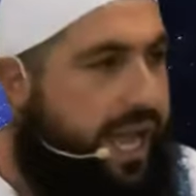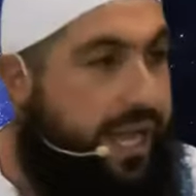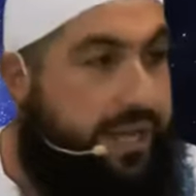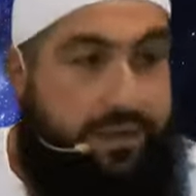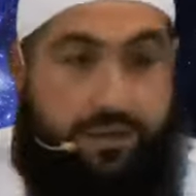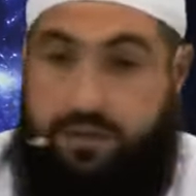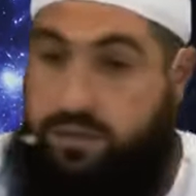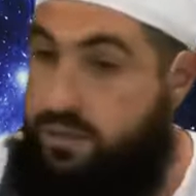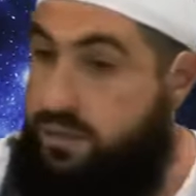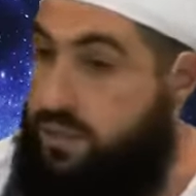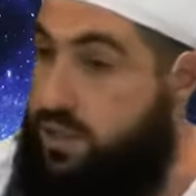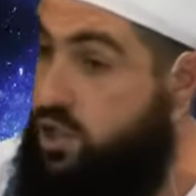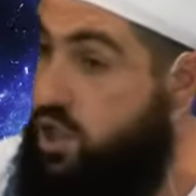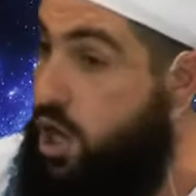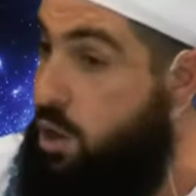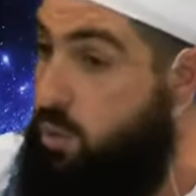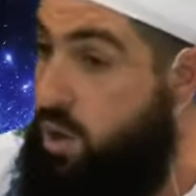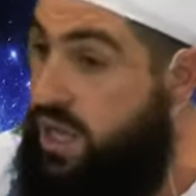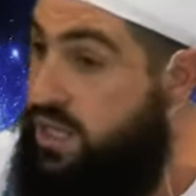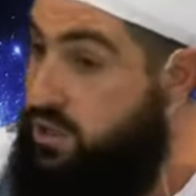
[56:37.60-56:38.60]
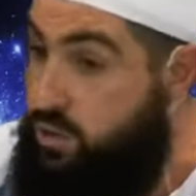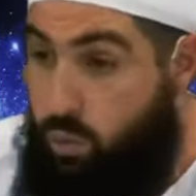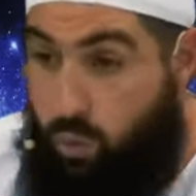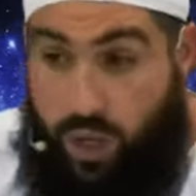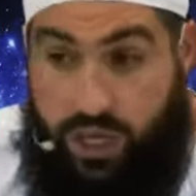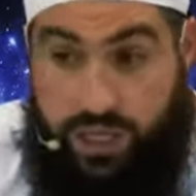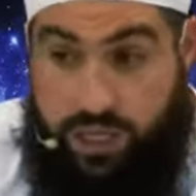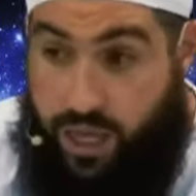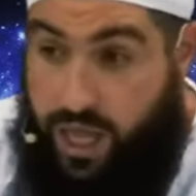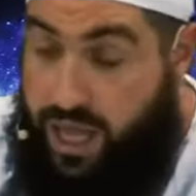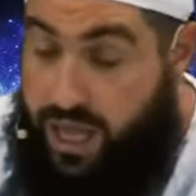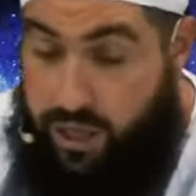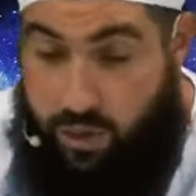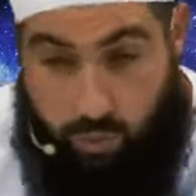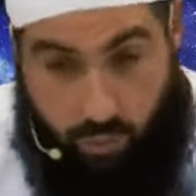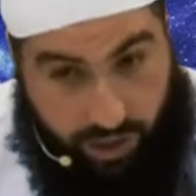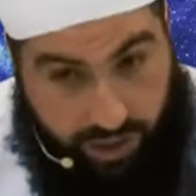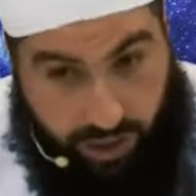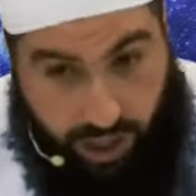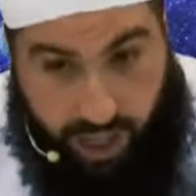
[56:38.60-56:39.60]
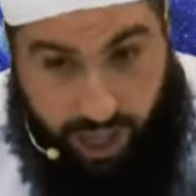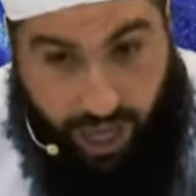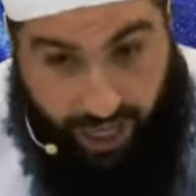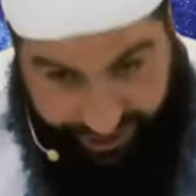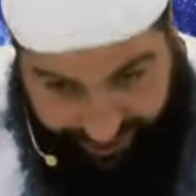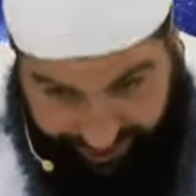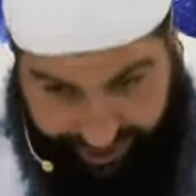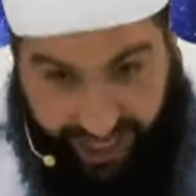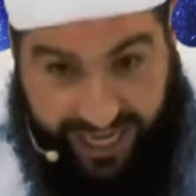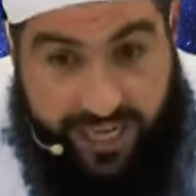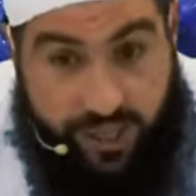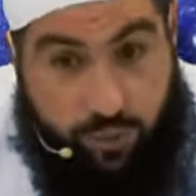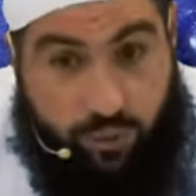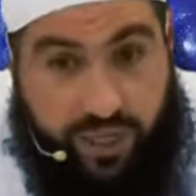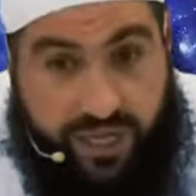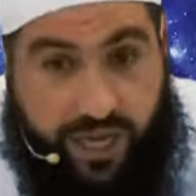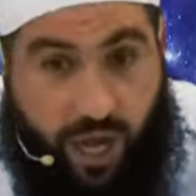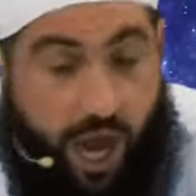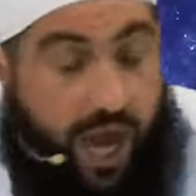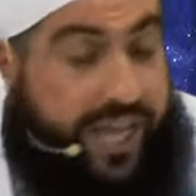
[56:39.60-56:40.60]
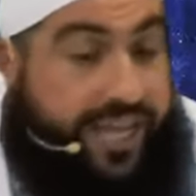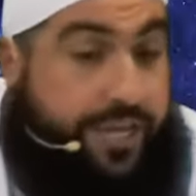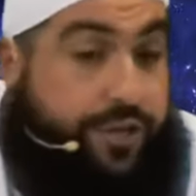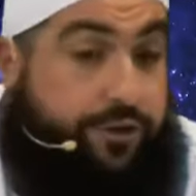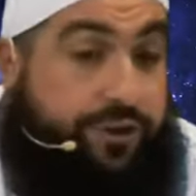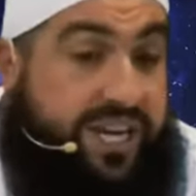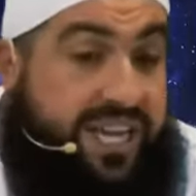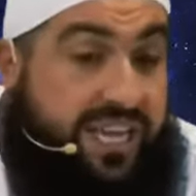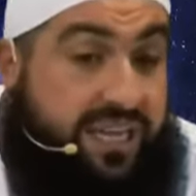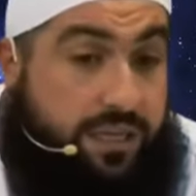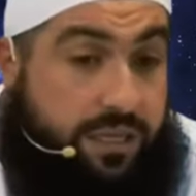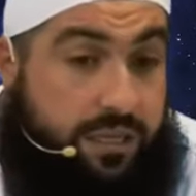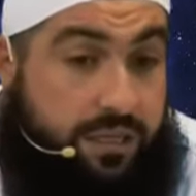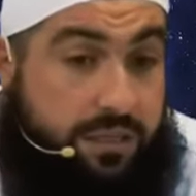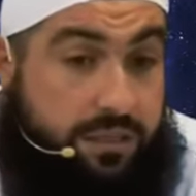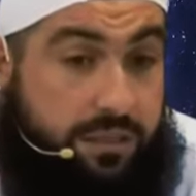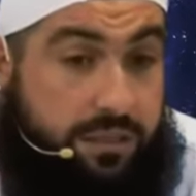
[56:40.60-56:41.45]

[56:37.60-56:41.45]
and you know what? Wallah, wallah, I genuinely, I agree.